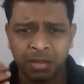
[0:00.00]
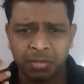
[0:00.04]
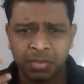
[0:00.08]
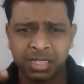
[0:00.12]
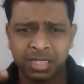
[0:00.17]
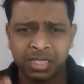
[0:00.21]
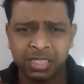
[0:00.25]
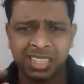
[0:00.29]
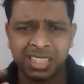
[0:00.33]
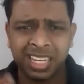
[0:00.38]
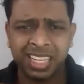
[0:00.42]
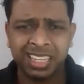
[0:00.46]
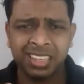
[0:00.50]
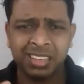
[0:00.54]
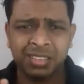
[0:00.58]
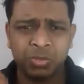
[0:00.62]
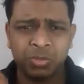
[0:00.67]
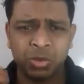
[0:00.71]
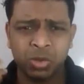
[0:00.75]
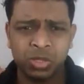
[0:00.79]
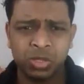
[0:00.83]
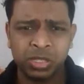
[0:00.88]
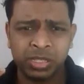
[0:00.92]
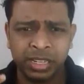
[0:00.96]
But it's like
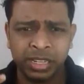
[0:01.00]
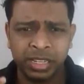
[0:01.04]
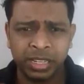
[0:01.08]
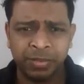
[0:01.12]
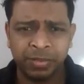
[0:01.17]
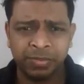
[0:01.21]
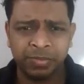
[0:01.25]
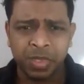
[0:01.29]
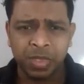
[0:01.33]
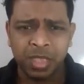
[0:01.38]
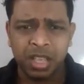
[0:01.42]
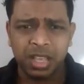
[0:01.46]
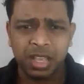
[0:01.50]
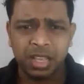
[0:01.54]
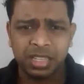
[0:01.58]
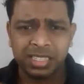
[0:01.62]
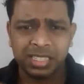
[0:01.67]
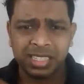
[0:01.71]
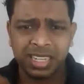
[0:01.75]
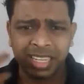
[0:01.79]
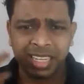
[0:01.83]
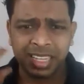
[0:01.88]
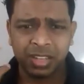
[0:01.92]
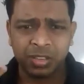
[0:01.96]

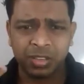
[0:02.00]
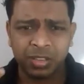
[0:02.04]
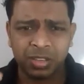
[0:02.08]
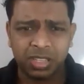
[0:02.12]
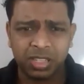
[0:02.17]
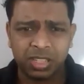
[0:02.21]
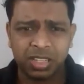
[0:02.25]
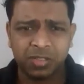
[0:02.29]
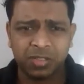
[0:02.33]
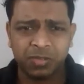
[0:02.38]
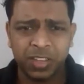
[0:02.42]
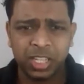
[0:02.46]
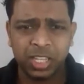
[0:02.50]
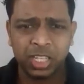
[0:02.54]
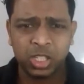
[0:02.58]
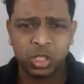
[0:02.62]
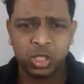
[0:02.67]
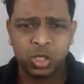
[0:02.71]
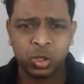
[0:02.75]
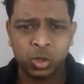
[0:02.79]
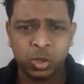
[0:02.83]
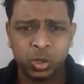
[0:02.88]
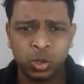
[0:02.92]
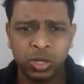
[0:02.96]
it's like a
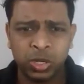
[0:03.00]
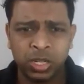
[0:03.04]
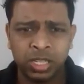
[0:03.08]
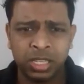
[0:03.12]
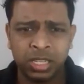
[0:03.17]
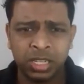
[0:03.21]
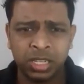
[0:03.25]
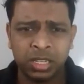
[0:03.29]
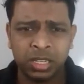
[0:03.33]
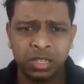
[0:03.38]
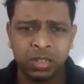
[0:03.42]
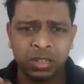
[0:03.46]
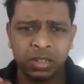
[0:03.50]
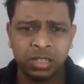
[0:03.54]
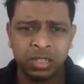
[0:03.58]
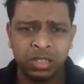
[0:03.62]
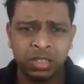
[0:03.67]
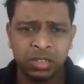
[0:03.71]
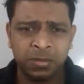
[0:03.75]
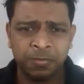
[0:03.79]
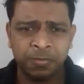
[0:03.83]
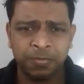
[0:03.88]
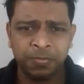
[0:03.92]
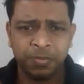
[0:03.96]

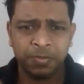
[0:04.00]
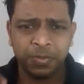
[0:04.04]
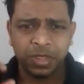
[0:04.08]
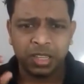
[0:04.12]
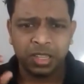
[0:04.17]
Victorian